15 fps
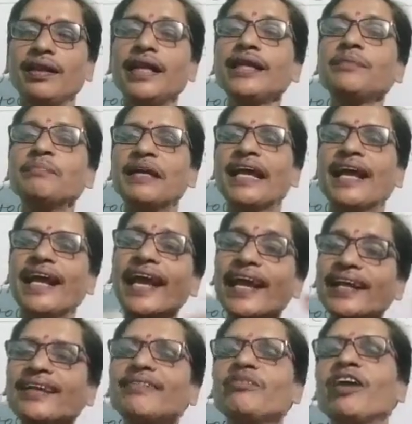let me
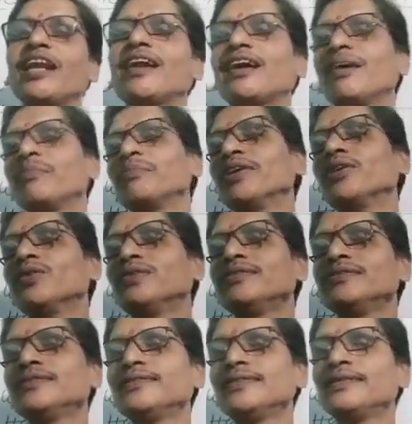again welcome you
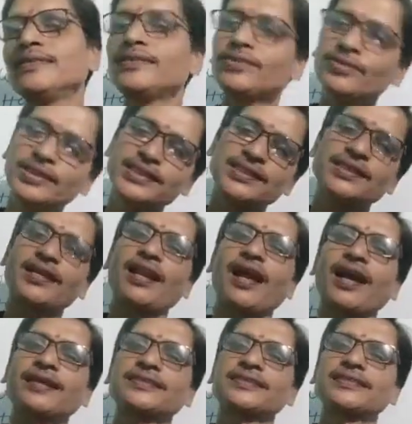to this
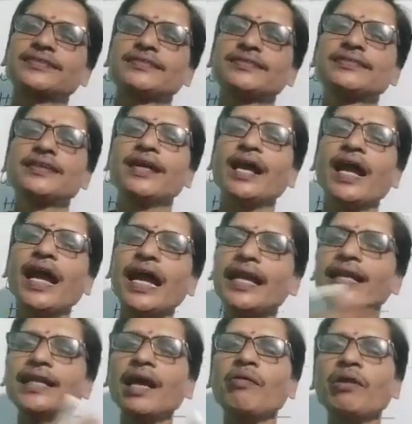class.
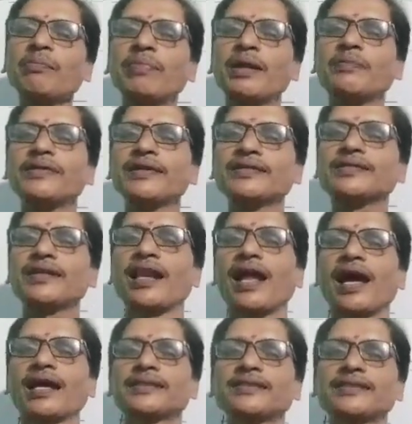And in our previous
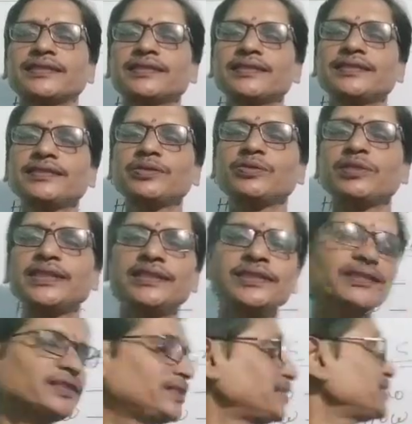class, we